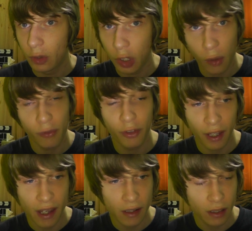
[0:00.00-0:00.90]
Don't
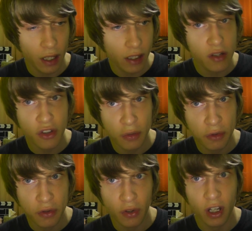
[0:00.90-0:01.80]
forget to like and
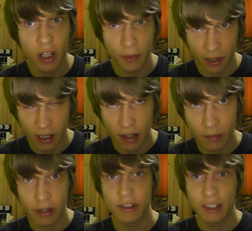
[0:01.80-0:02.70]
subscribe, and
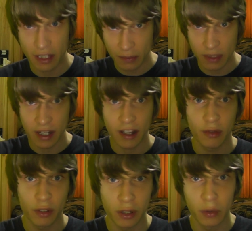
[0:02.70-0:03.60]
I'll see you in my
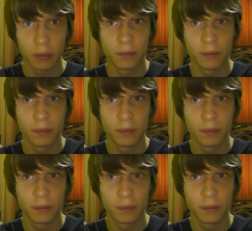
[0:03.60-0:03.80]
next video.